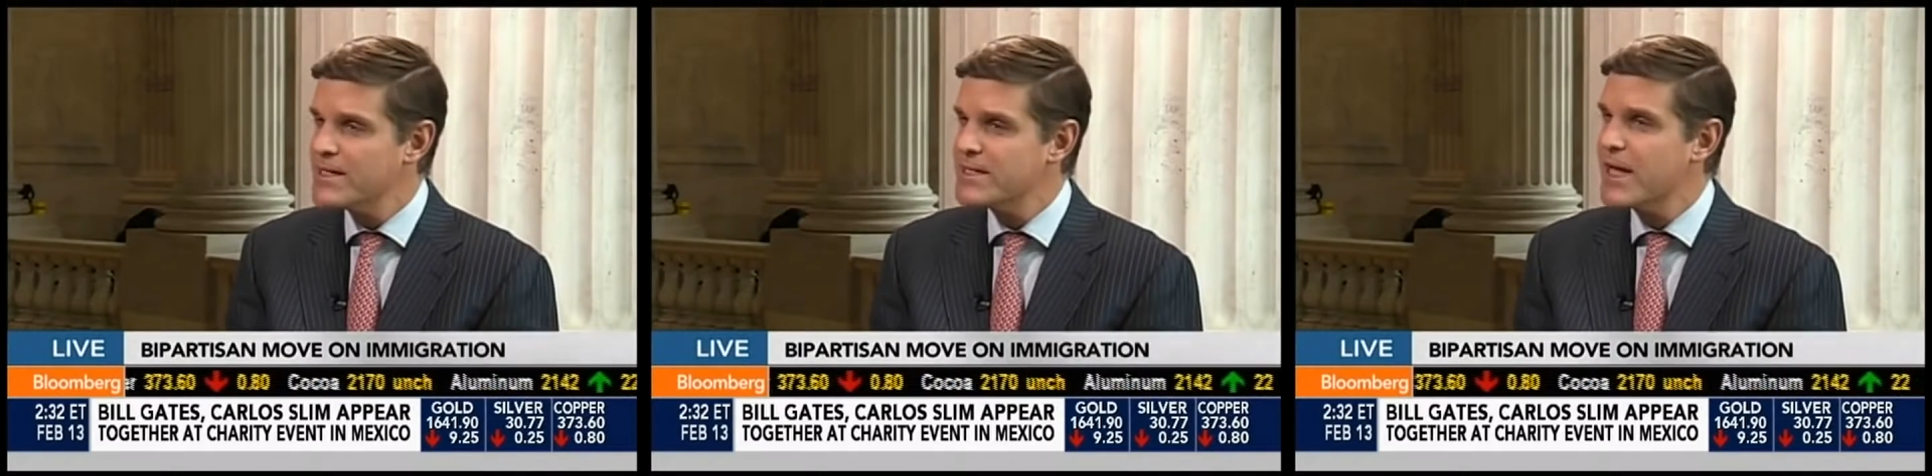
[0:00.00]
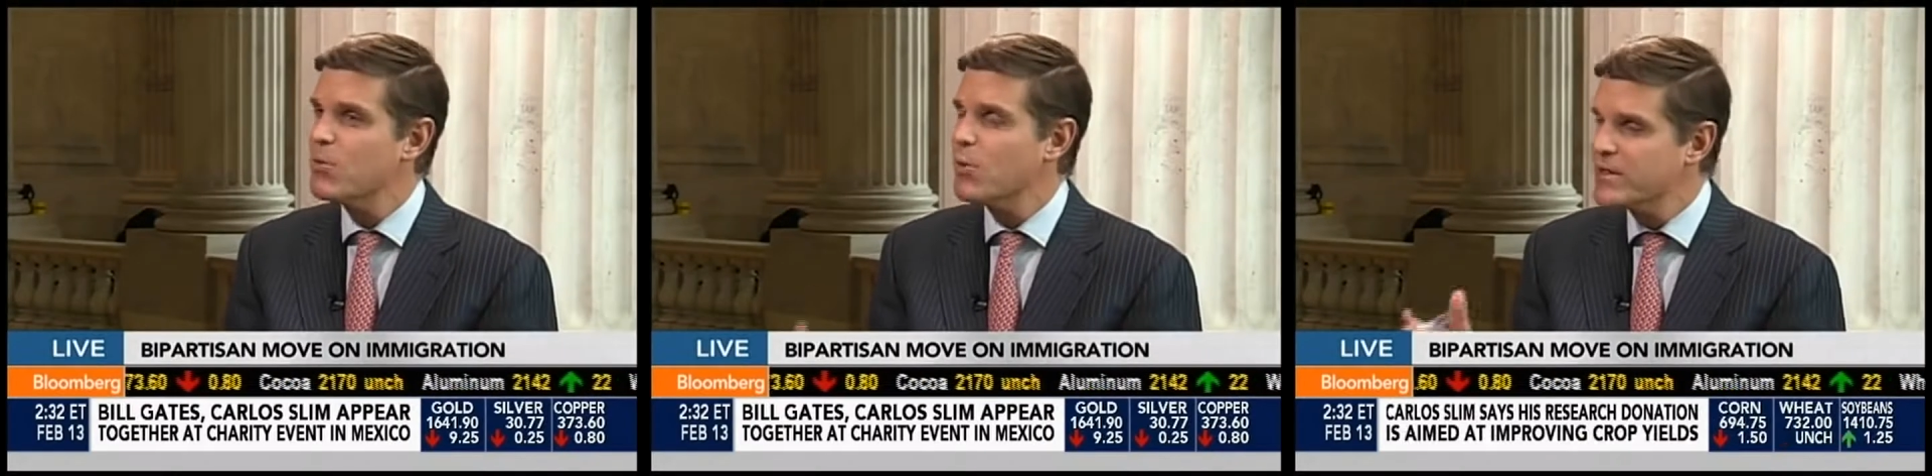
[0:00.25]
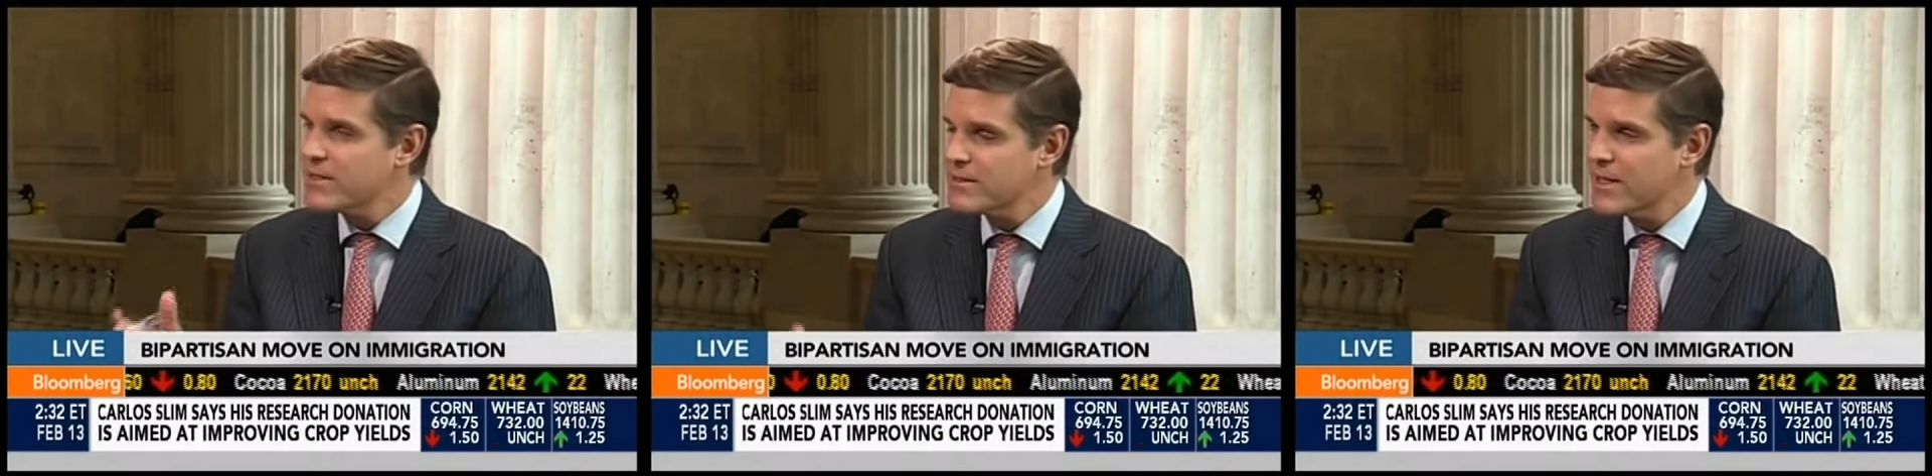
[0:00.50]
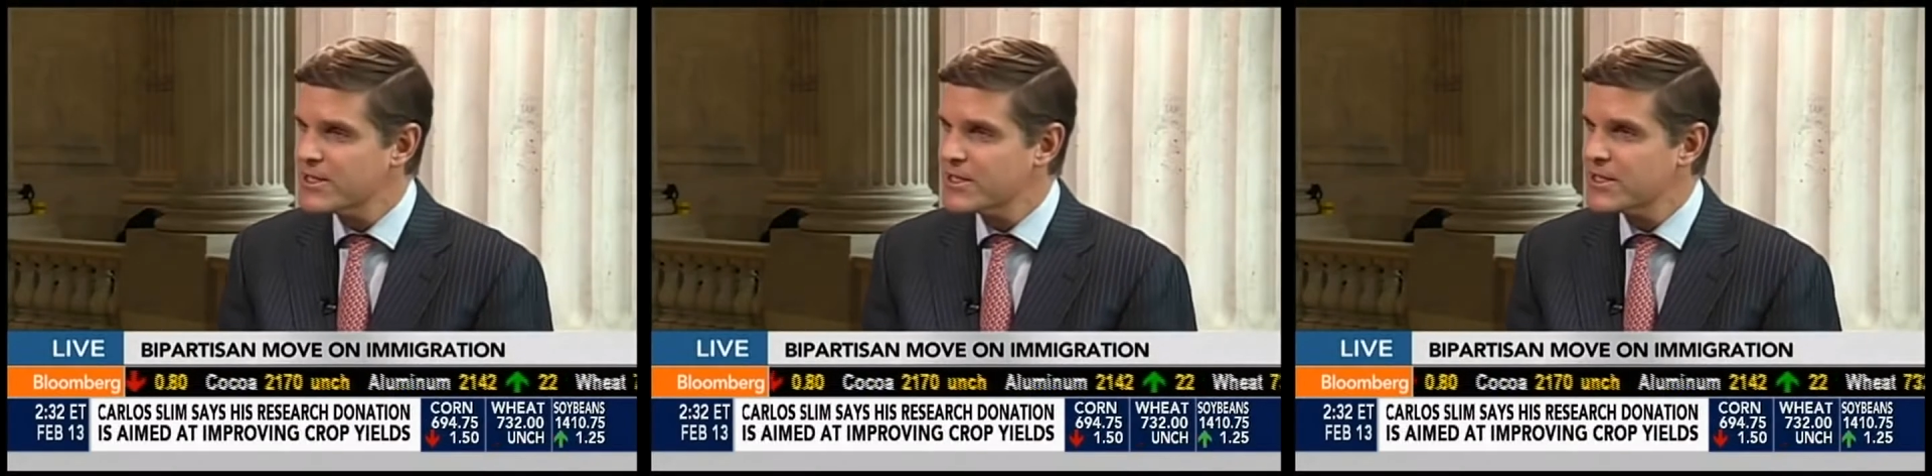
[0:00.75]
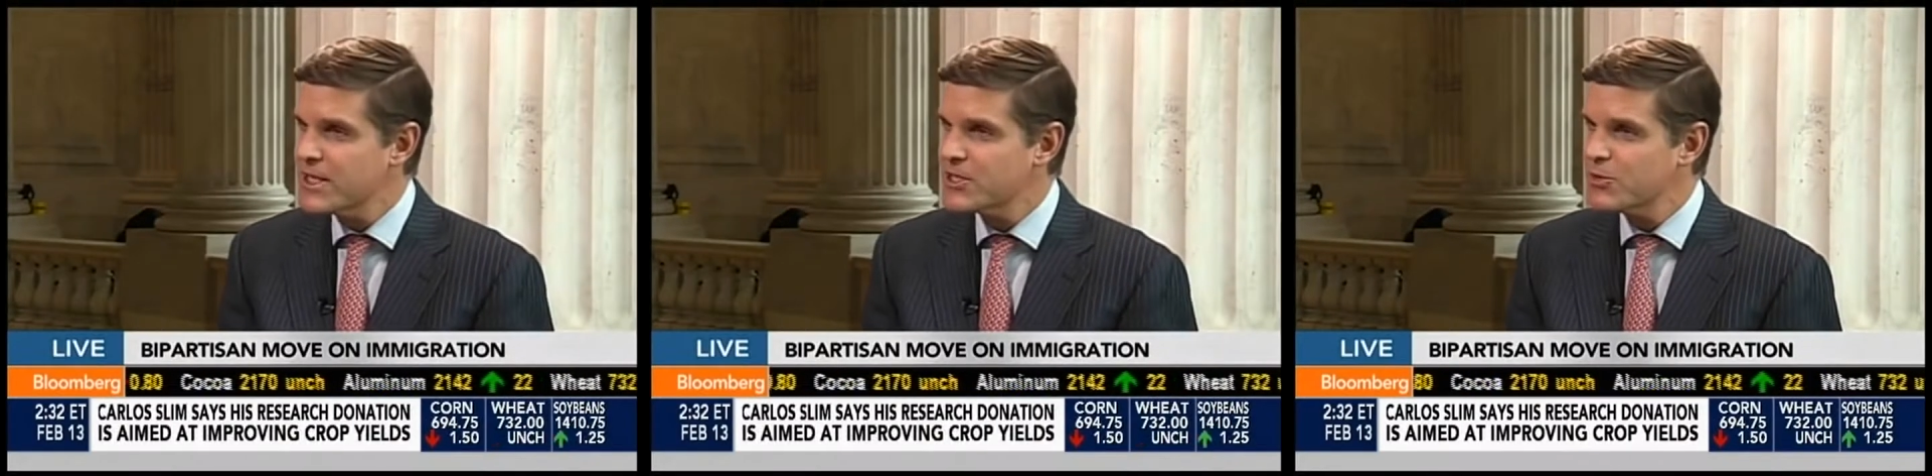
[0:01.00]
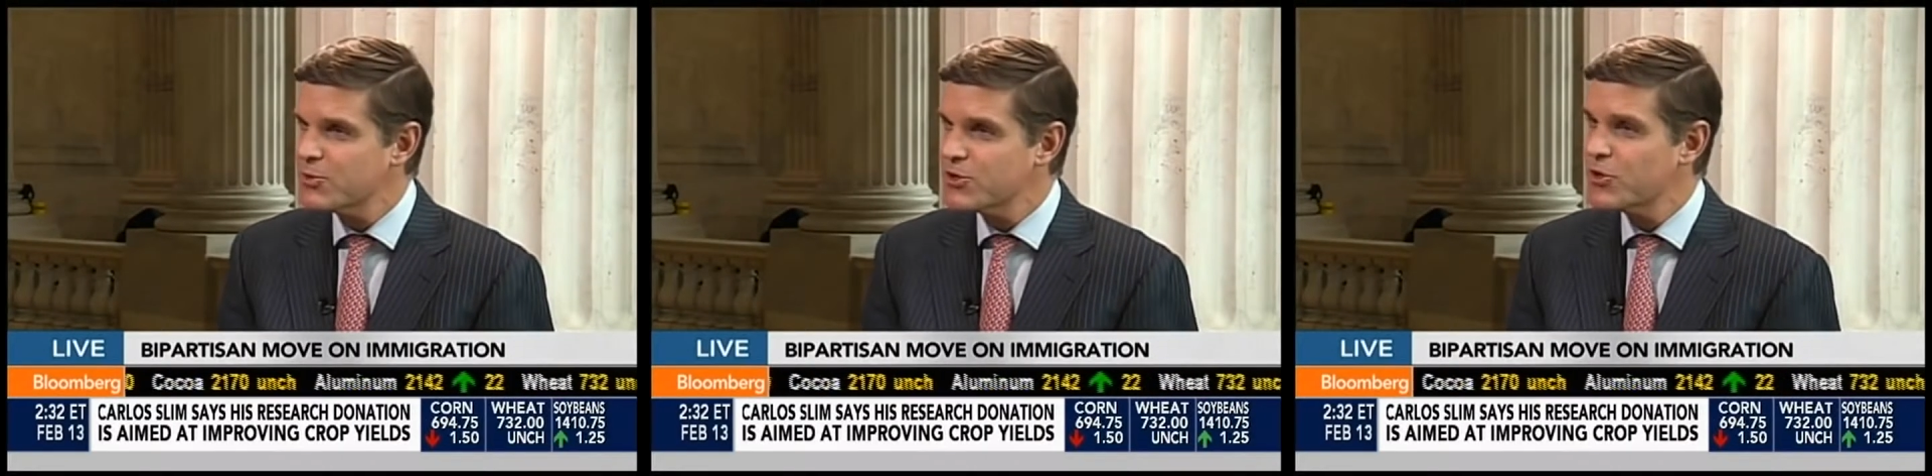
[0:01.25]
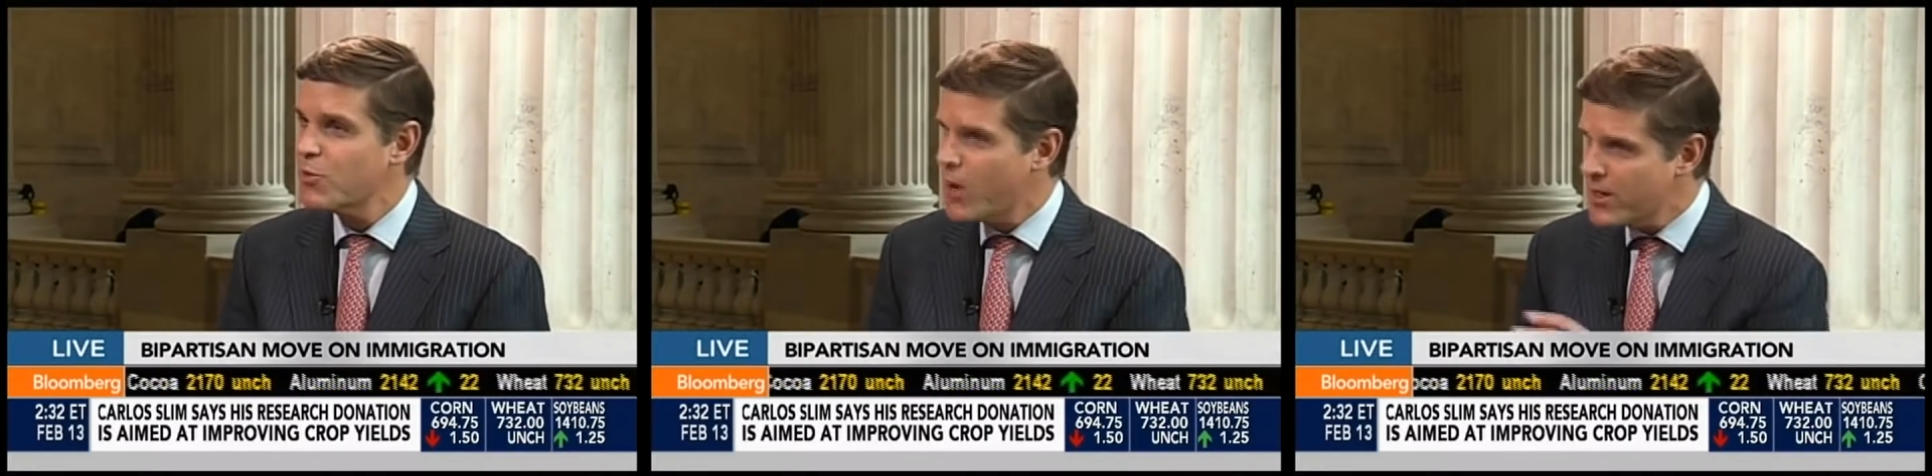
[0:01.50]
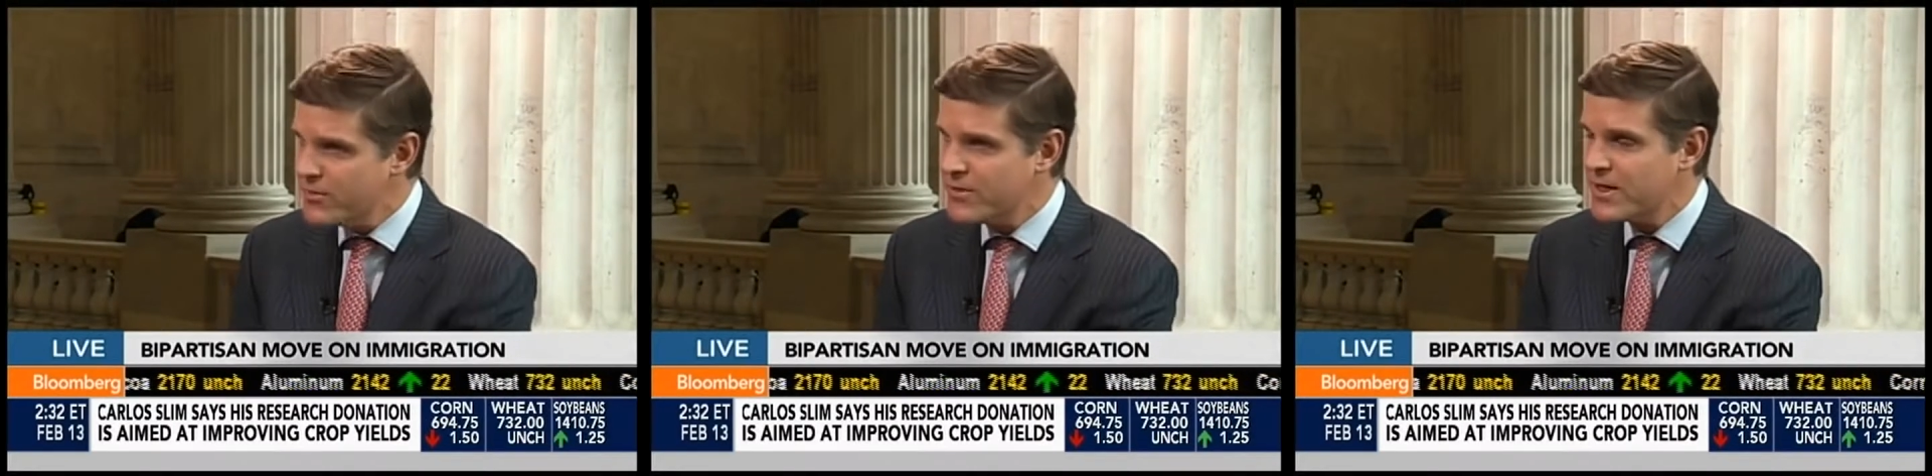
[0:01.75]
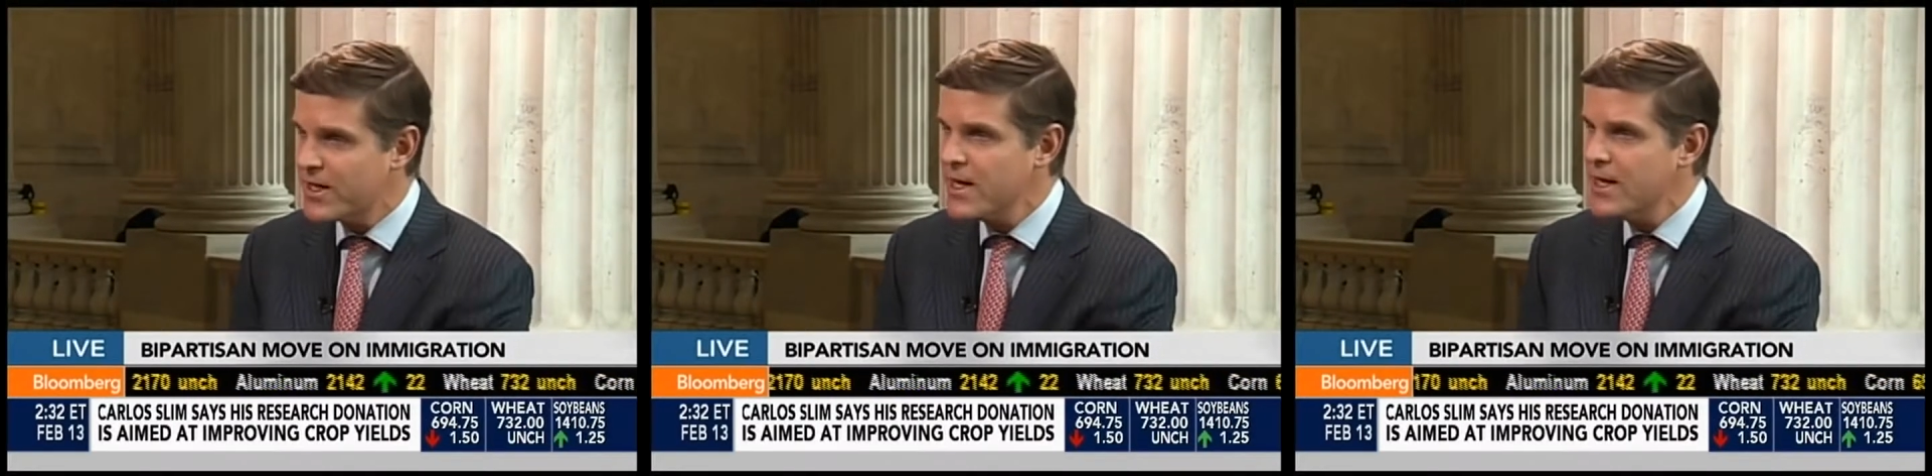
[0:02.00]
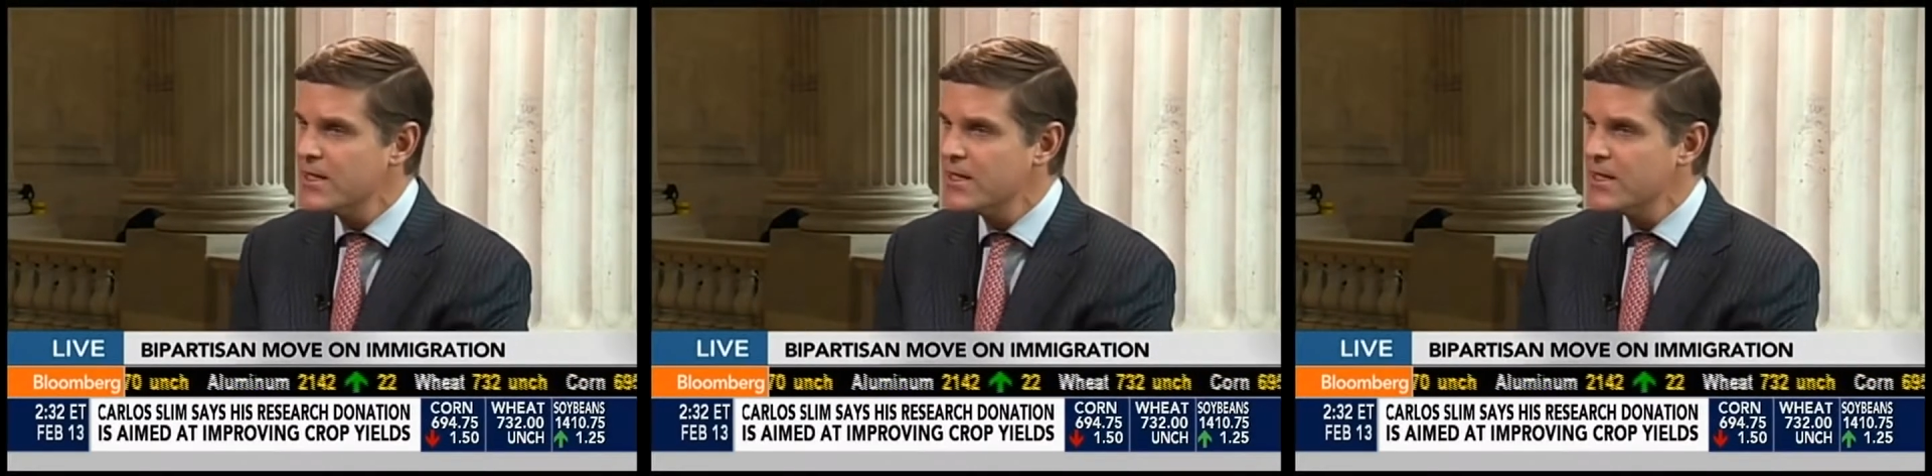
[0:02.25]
us again what this legislation would do and why you think